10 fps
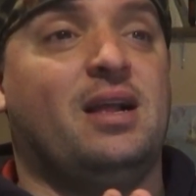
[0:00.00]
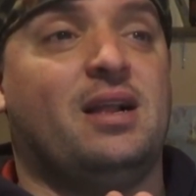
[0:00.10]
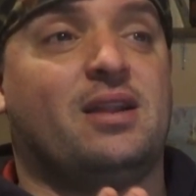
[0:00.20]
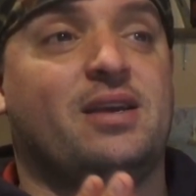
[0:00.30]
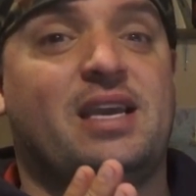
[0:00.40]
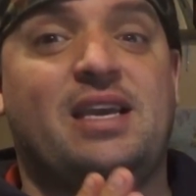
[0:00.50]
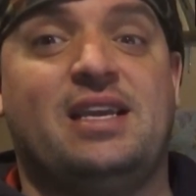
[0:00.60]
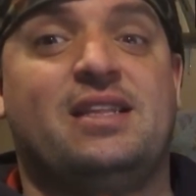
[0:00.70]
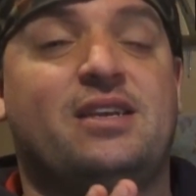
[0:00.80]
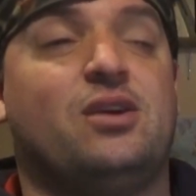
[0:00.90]
Like
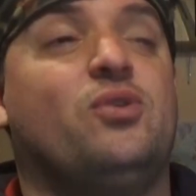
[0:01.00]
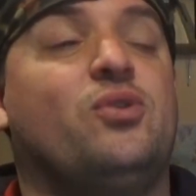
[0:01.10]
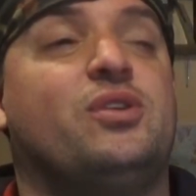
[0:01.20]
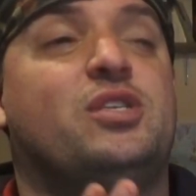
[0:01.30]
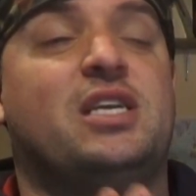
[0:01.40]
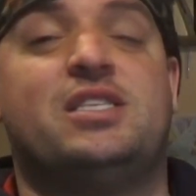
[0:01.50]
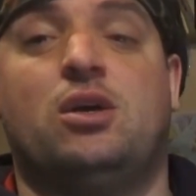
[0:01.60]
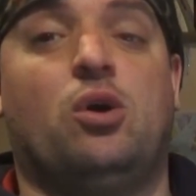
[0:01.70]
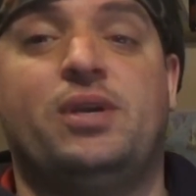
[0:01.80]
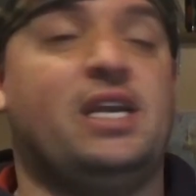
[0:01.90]
Goku could sense that,
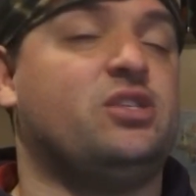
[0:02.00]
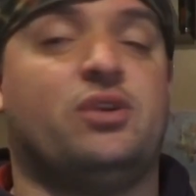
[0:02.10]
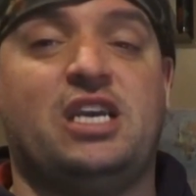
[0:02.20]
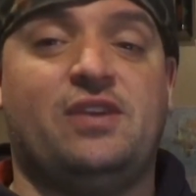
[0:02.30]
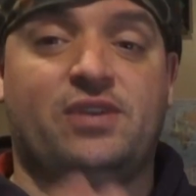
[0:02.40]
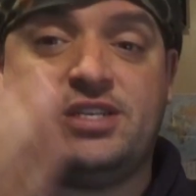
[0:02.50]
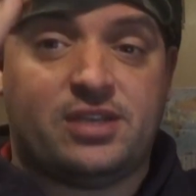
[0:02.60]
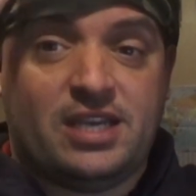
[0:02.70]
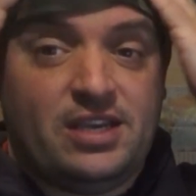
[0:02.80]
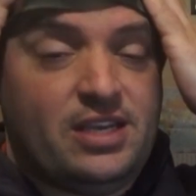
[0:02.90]
oh, he's not evil,
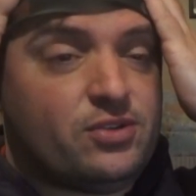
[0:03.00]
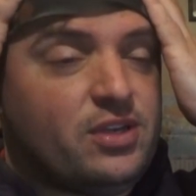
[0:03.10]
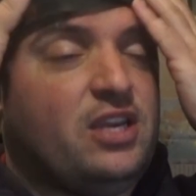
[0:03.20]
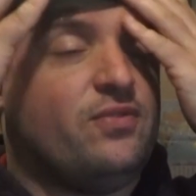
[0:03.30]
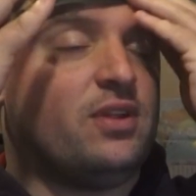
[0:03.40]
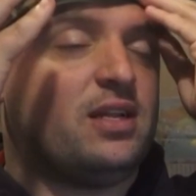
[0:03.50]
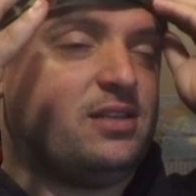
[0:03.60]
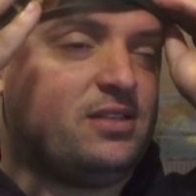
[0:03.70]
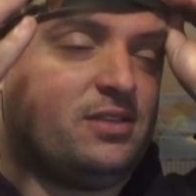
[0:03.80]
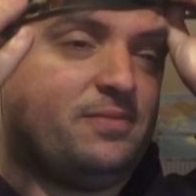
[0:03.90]
he's not evil,
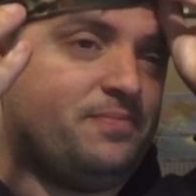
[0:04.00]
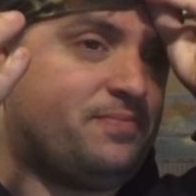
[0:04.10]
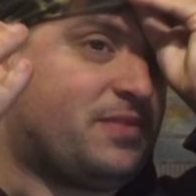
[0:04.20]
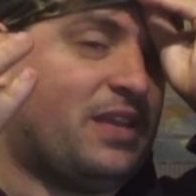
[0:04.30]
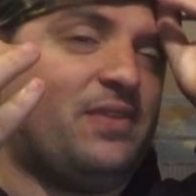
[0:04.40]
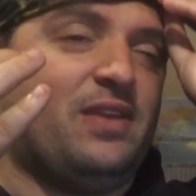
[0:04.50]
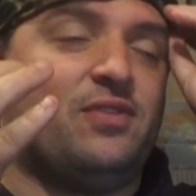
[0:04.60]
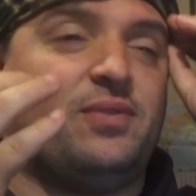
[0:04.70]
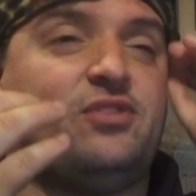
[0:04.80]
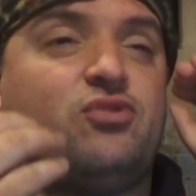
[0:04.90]
and even though
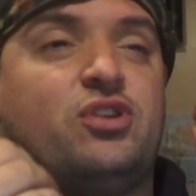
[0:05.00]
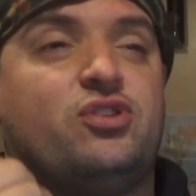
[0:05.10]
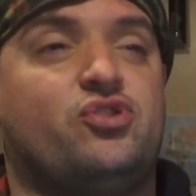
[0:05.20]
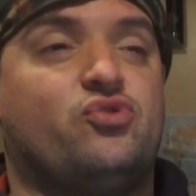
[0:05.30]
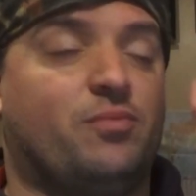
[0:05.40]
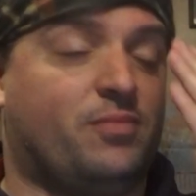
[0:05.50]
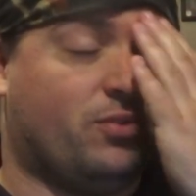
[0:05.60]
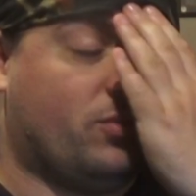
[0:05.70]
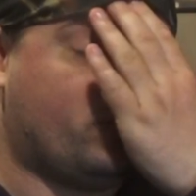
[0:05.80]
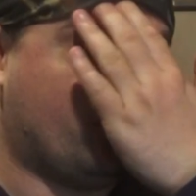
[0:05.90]
he tried to destroy him and
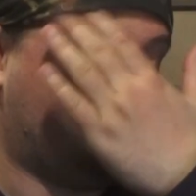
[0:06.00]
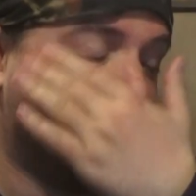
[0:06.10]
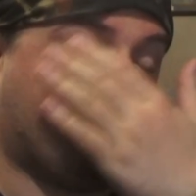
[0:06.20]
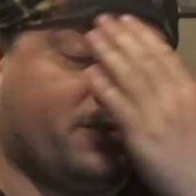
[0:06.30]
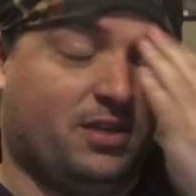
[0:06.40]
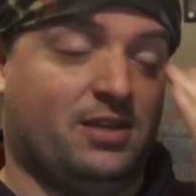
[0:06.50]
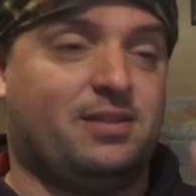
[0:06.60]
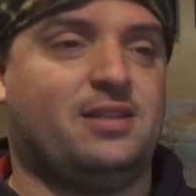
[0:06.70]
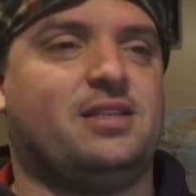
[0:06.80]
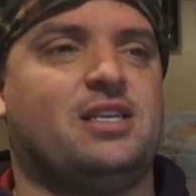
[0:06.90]
all that stuff, but
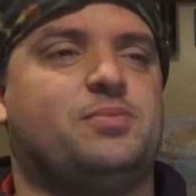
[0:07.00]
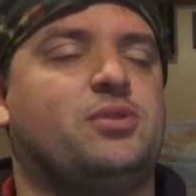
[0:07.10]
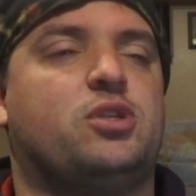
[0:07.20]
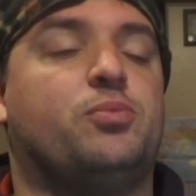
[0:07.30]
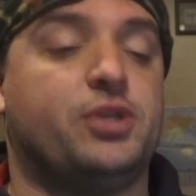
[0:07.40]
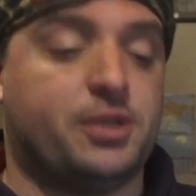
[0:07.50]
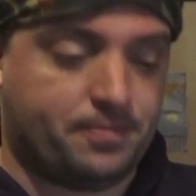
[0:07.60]
that's besides the point.